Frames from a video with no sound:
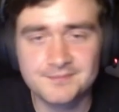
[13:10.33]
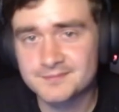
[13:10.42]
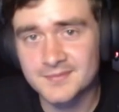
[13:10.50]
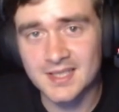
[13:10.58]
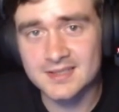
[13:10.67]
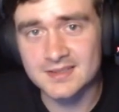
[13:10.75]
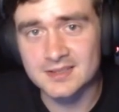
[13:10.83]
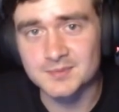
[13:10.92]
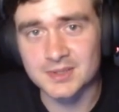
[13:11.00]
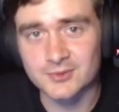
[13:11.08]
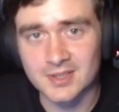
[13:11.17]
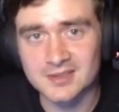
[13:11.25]
gets eaten by
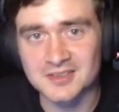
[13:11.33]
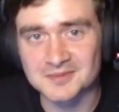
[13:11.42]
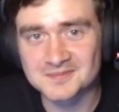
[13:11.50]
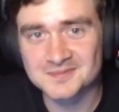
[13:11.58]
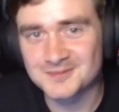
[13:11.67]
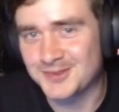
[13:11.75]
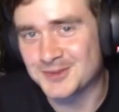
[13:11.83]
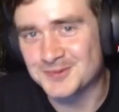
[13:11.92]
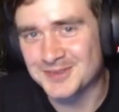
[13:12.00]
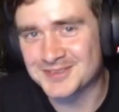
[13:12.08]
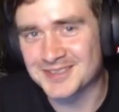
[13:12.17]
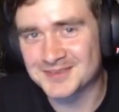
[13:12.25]
Dracnian. We don't want
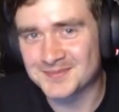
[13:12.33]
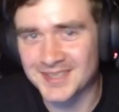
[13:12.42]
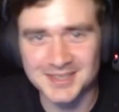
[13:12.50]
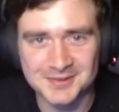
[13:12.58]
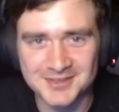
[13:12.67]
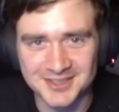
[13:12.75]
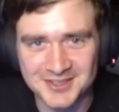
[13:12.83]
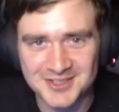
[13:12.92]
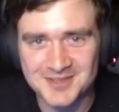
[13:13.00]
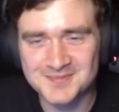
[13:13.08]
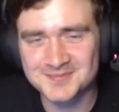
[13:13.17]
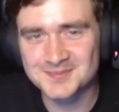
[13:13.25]
that. Negative synergy,
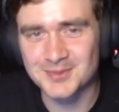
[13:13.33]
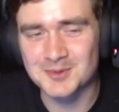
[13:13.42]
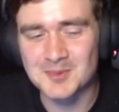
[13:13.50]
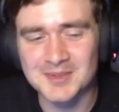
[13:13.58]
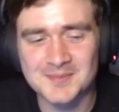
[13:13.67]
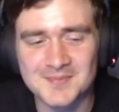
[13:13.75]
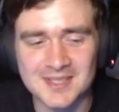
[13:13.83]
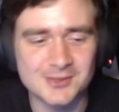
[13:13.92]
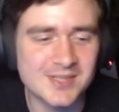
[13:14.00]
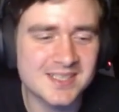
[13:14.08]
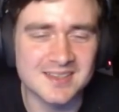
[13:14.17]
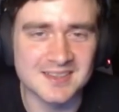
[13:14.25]
probably. And
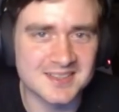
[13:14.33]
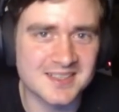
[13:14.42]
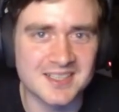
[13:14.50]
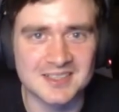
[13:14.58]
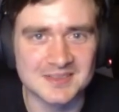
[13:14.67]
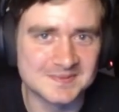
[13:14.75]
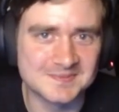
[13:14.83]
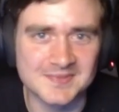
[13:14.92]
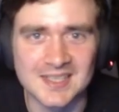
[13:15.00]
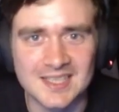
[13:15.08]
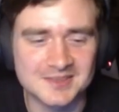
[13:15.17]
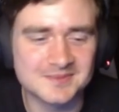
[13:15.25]
Dracnian is kind of the
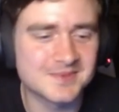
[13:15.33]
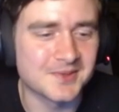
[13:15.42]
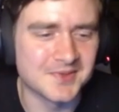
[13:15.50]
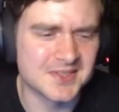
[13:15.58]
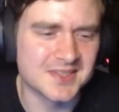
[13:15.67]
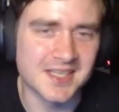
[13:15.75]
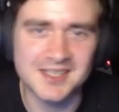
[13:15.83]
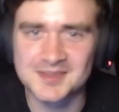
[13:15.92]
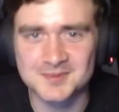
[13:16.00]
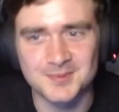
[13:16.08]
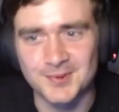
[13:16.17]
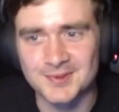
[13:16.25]
heart of the stack,
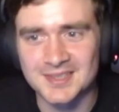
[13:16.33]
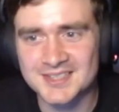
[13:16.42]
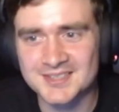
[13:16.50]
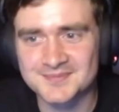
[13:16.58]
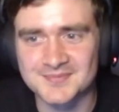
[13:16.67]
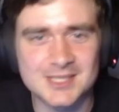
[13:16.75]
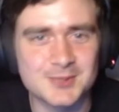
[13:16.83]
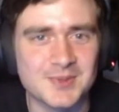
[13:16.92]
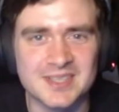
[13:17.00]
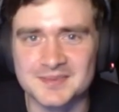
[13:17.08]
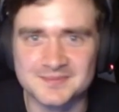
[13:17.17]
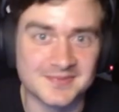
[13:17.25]
more or less. That's why
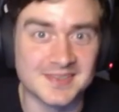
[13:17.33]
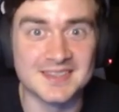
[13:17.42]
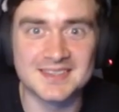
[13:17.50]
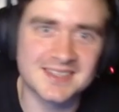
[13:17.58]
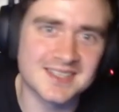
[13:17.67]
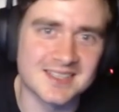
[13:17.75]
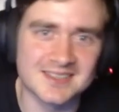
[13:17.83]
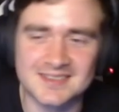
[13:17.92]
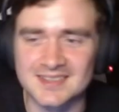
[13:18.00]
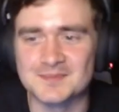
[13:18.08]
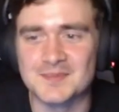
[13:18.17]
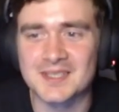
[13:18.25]
these cards
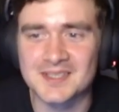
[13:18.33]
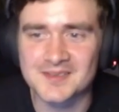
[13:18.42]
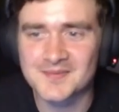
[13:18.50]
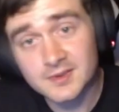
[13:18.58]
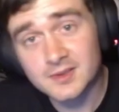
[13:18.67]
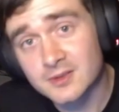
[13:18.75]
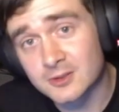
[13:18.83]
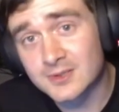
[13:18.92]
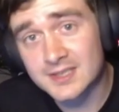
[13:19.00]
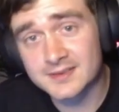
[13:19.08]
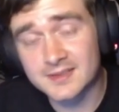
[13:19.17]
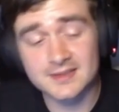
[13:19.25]
didn't make it.
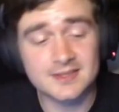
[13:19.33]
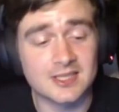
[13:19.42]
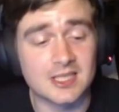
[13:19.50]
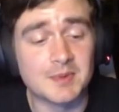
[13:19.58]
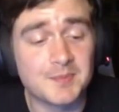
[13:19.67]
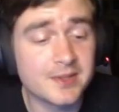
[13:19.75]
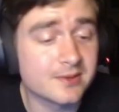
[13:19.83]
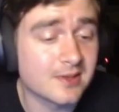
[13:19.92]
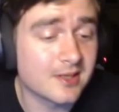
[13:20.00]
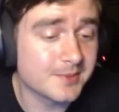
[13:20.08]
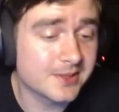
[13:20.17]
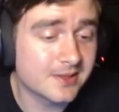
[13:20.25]
Alright, then some Imperial
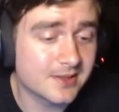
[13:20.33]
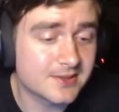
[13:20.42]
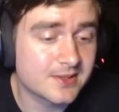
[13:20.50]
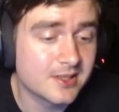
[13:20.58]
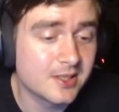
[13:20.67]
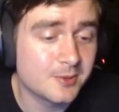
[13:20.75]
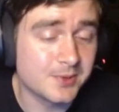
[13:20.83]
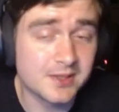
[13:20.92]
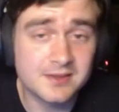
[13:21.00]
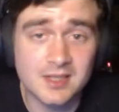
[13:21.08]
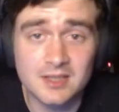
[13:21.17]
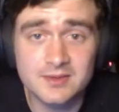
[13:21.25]
Army cards. We got the
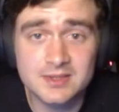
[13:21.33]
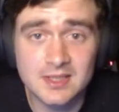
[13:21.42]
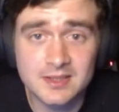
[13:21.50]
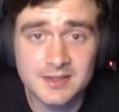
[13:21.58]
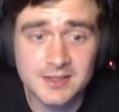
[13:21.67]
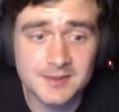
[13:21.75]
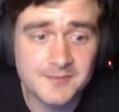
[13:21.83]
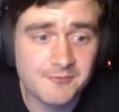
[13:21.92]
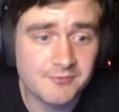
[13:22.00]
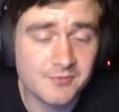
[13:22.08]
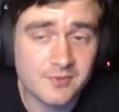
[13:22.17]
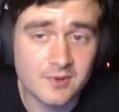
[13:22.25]
Alpha Slider here.
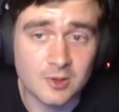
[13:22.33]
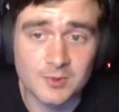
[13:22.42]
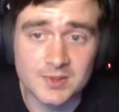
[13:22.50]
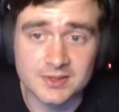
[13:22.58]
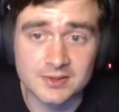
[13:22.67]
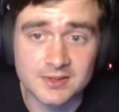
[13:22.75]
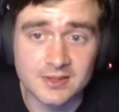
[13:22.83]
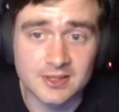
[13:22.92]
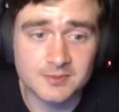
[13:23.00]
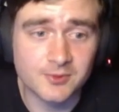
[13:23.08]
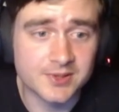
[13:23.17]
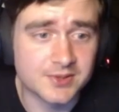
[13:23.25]
Always a good card,
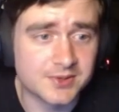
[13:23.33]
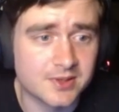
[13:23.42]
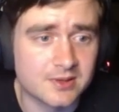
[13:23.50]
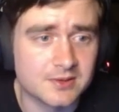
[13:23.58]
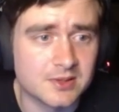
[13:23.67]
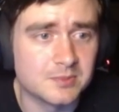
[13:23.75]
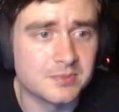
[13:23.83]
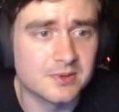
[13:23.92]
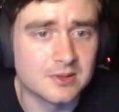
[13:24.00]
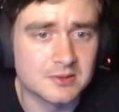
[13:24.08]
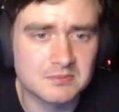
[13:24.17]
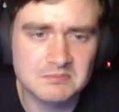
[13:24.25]
great utility,
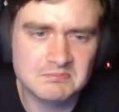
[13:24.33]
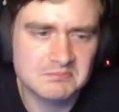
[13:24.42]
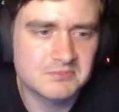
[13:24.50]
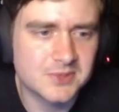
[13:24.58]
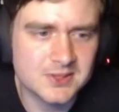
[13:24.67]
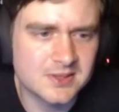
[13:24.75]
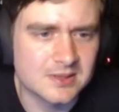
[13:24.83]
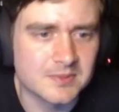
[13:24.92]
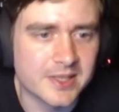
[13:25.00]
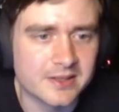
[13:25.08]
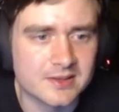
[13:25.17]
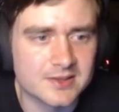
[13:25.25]
but just didn't make
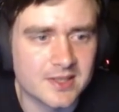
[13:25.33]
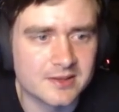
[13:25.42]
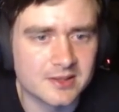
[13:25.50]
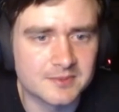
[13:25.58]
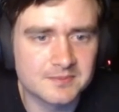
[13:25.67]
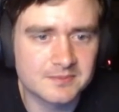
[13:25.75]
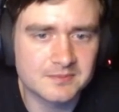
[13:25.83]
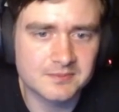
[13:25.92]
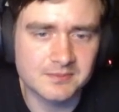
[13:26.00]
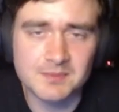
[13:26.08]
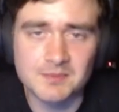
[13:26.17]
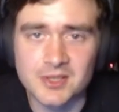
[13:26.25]
it inside here.
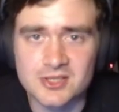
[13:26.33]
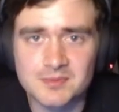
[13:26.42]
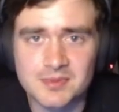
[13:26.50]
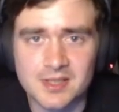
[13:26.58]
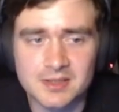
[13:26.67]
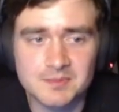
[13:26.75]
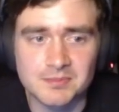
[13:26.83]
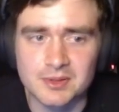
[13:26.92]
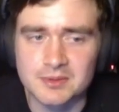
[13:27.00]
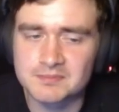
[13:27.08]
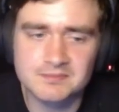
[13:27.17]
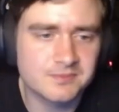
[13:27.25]
Not much impact, but
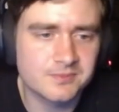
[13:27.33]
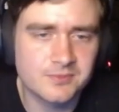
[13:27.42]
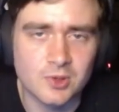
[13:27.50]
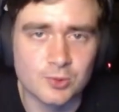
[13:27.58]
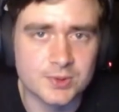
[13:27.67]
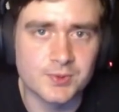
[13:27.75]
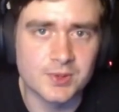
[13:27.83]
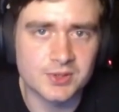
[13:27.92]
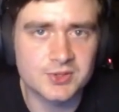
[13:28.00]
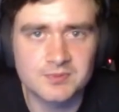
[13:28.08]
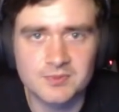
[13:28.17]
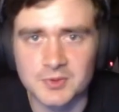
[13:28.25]
always works
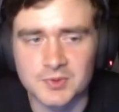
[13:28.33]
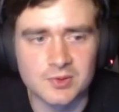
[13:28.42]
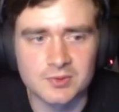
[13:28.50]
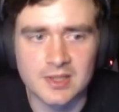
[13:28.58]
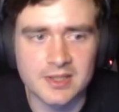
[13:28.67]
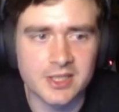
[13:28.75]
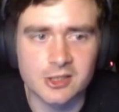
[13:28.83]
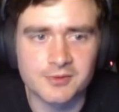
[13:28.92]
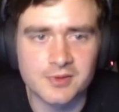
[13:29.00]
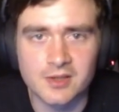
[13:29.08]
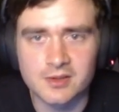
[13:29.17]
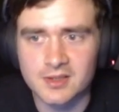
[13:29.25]
if you don't like any of the
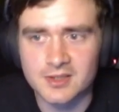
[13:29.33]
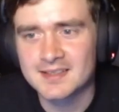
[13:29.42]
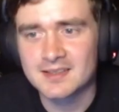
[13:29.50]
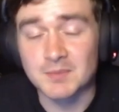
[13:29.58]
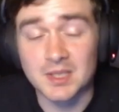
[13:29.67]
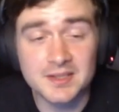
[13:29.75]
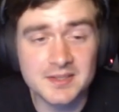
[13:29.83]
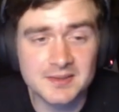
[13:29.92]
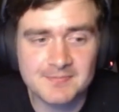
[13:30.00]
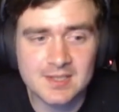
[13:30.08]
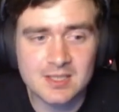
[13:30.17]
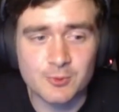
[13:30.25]
other cards.
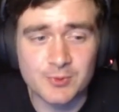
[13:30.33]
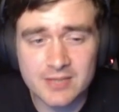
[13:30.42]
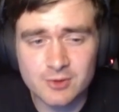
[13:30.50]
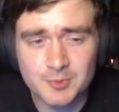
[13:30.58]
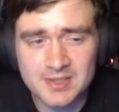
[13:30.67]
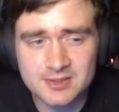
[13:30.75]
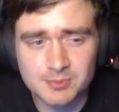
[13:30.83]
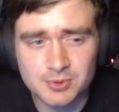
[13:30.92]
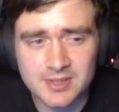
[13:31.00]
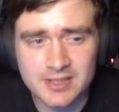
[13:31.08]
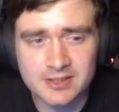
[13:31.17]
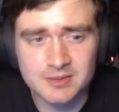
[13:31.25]
Malkiel, we have no means to
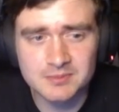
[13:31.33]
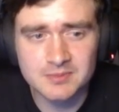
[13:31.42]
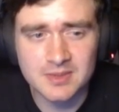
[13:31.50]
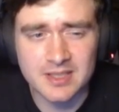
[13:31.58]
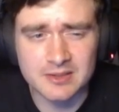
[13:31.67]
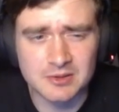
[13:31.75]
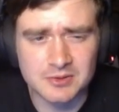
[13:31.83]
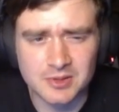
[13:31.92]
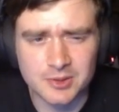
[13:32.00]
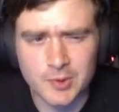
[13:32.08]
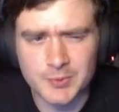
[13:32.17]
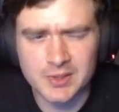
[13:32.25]
protect him, and on turn
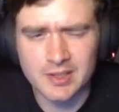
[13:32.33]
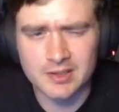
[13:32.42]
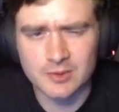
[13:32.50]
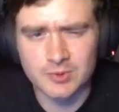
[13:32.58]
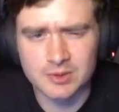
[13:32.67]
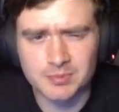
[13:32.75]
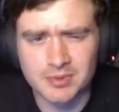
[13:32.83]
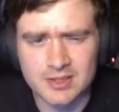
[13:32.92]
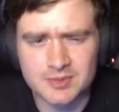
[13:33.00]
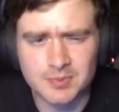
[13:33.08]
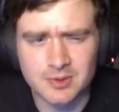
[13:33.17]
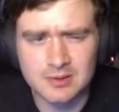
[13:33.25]
1 we kind of want to play a
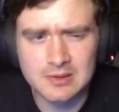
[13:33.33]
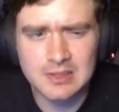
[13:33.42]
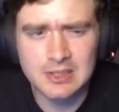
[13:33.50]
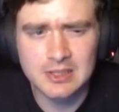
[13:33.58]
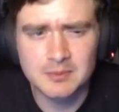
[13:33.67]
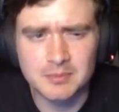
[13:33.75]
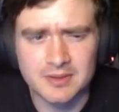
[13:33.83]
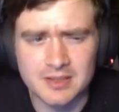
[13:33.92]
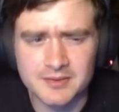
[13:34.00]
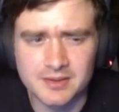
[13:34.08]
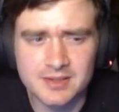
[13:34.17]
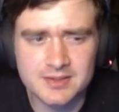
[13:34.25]
spawn, but I
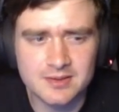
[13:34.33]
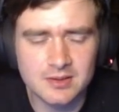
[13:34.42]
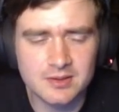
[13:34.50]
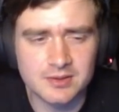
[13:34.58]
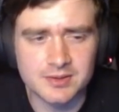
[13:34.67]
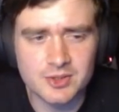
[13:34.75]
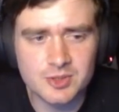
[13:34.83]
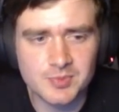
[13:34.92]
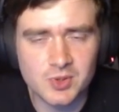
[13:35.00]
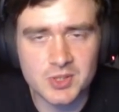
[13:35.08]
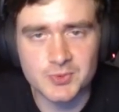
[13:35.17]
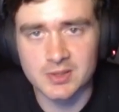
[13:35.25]
think it's still a good addition
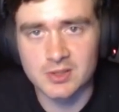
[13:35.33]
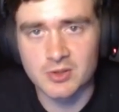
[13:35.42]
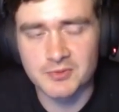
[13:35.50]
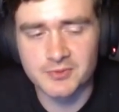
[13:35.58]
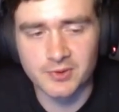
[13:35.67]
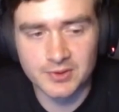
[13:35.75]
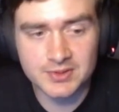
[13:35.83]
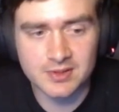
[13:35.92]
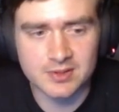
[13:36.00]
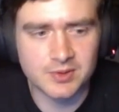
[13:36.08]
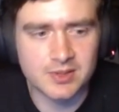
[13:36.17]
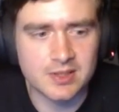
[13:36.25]
because we're going first, and
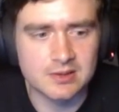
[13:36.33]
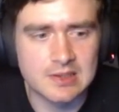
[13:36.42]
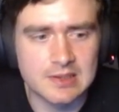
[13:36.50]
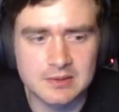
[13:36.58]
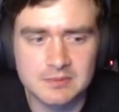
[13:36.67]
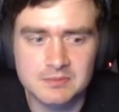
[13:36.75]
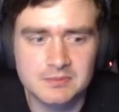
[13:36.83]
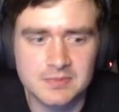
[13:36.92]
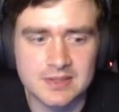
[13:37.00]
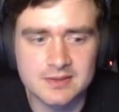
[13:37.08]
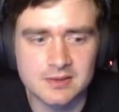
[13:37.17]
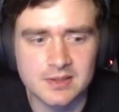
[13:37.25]
you can like
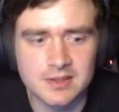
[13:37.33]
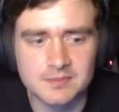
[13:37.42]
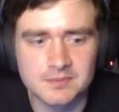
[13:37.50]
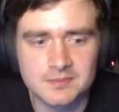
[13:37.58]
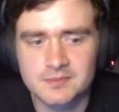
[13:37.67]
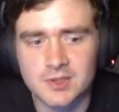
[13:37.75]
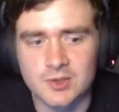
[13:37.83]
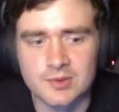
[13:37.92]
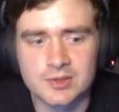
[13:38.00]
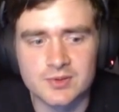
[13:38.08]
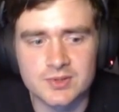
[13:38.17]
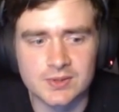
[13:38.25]
instantly go into
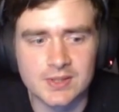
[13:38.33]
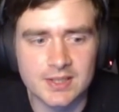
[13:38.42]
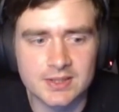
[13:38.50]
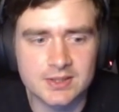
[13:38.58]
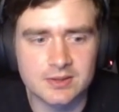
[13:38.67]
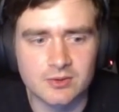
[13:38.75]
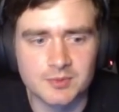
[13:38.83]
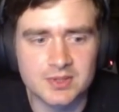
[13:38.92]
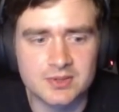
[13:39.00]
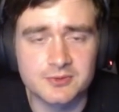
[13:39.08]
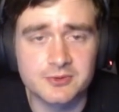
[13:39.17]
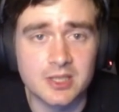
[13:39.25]
a Sukhasan or a Beast
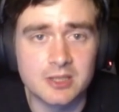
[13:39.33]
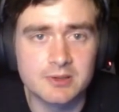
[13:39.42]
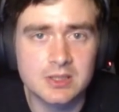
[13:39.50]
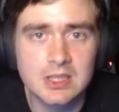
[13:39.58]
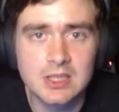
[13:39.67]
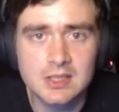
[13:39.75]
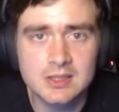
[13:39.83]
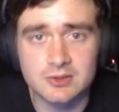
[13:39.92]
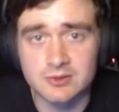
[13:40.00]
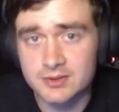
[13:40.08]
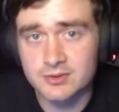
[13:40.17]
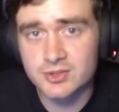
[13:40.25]
of Fire, so
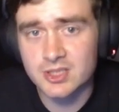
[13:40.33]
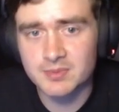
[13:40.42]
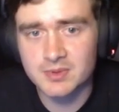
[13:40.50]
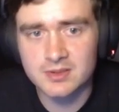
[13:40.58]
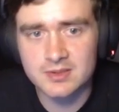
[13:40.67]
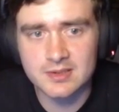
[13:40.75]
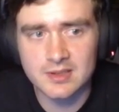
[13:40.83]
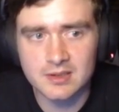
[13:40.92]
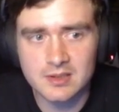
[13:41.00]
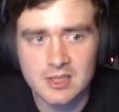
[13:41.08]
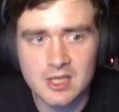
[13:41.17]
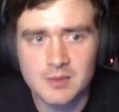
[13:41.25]
not too shabby in this deck,
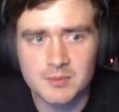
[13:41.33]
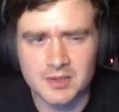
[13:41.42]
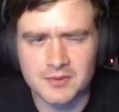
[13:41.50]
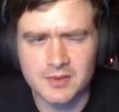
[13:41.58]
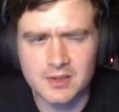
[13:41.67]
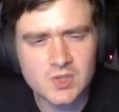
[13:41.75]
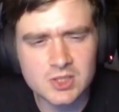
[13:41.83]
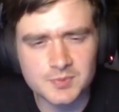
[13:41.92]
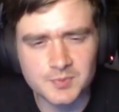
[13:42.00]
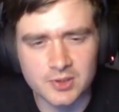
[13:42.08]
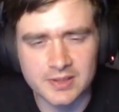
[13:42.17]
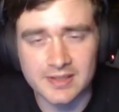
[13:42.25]
but I think
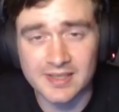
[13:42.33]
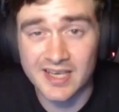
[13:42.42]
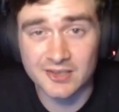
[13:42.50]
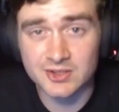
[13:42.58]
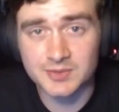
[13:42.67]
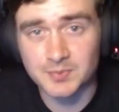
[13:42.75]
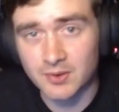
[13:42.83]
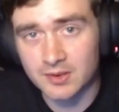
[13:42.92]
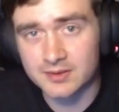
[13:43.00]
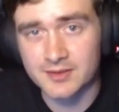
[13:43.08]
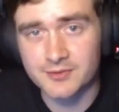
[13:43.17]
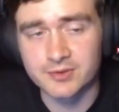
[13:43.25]
spawning Chaos Spawn
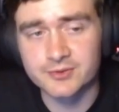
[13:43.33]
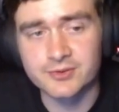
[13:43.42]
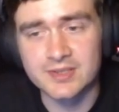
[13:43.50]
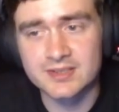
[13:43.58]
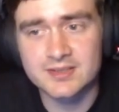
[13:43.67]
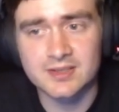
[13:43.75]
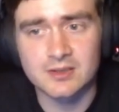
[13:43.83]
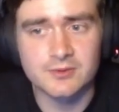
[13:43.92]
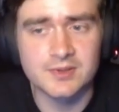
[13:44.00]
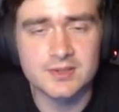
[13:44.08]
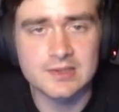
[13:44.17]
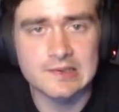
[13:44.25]
with 3-3 instead of
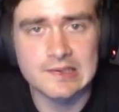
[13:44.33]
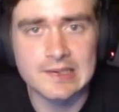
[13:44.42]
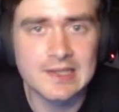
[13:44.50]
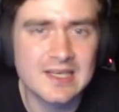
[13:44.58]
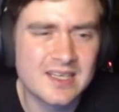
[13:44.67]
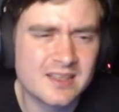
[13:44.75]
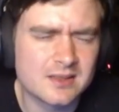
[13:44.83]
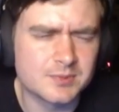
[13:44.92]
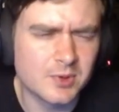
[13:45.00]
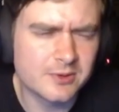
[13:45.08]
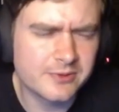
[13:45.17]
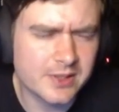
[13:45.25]
this guy, more
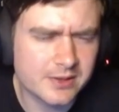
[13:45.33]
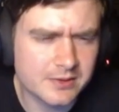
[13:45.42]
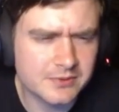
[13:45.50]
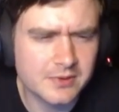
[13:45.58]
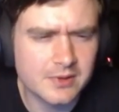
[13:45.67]
effective,